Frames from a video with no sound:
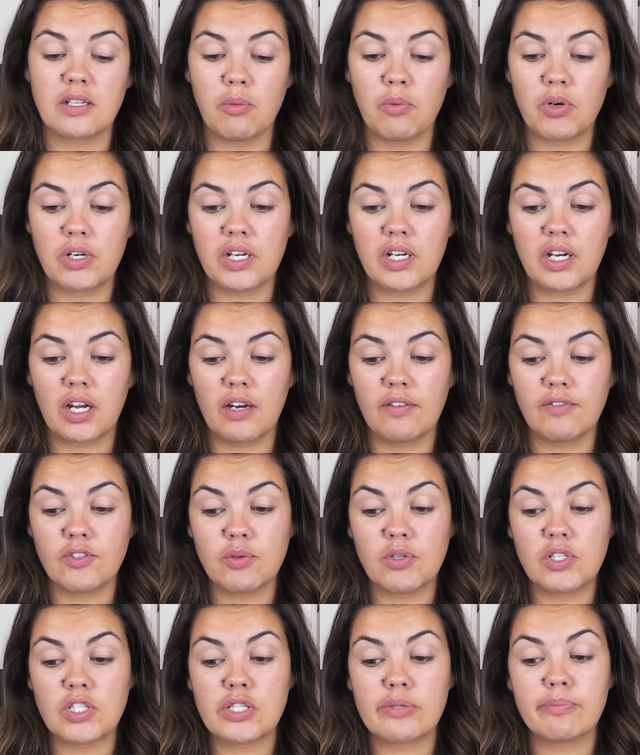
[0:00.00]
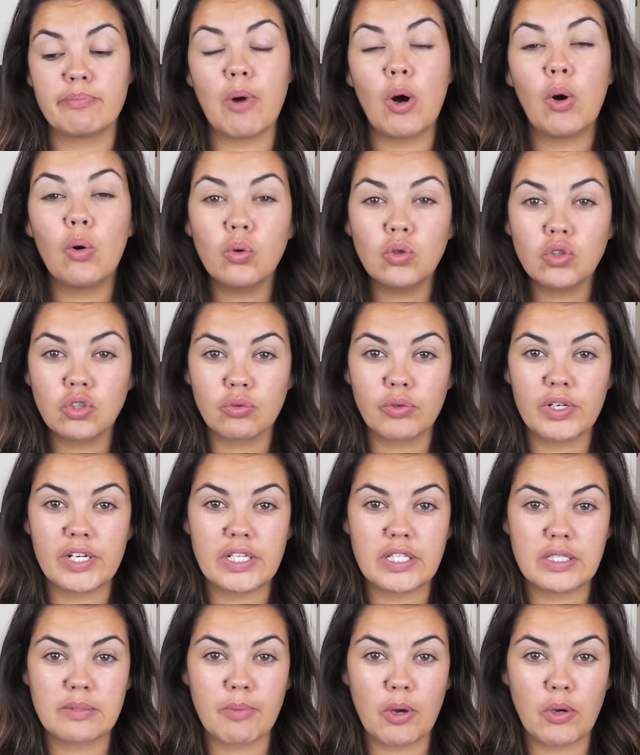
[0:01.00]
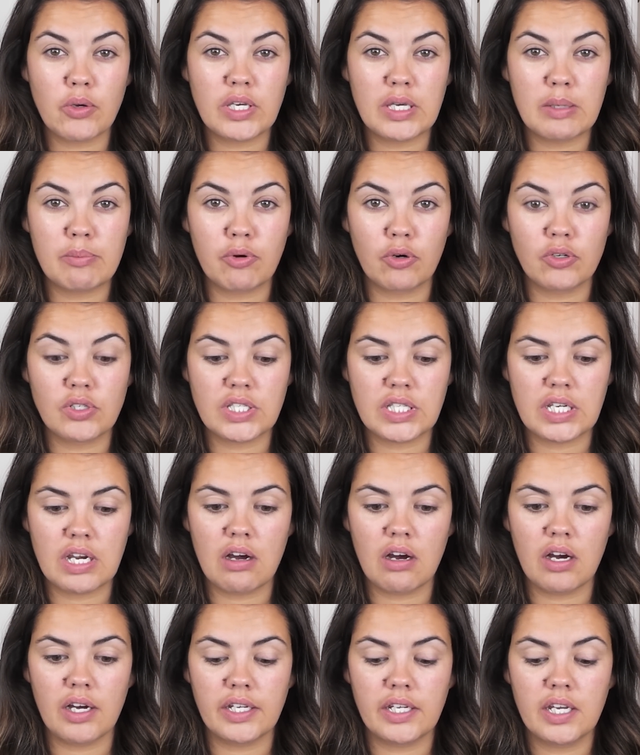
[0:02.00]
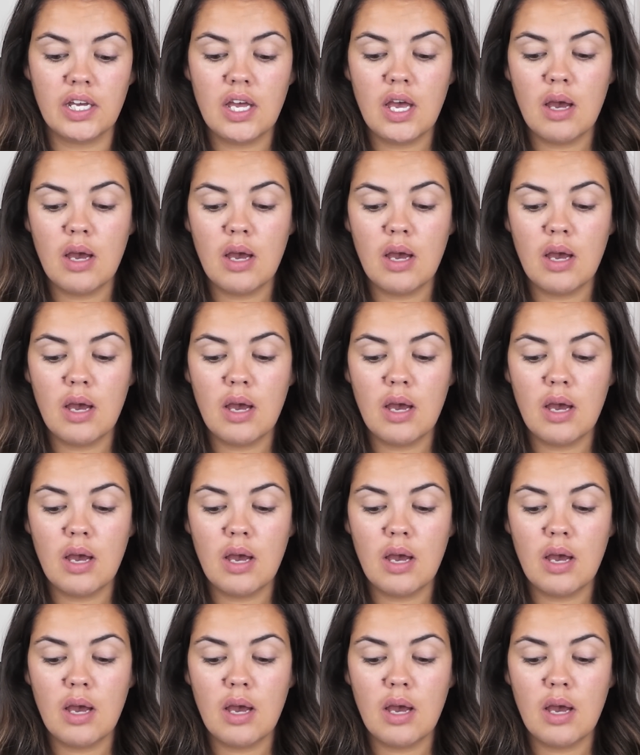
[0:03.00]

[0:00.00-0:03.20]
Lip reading: I want to kind of do a smouldery, smoky, bronzy eye,